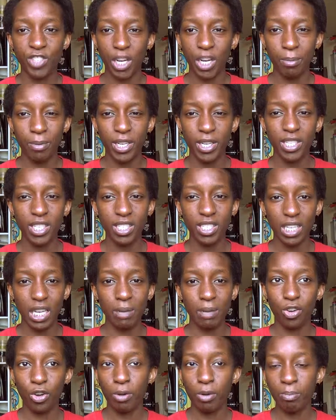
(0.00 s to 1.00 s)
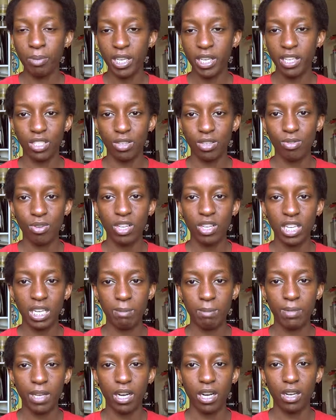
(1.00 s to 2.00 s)
Japanese exam, got a B, so I want to
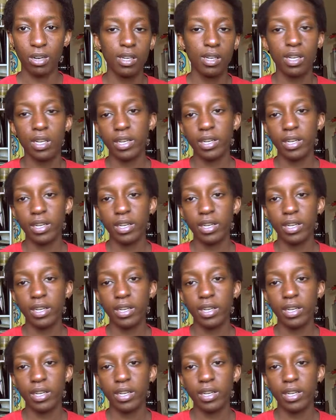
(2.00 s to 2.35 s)
keep that up.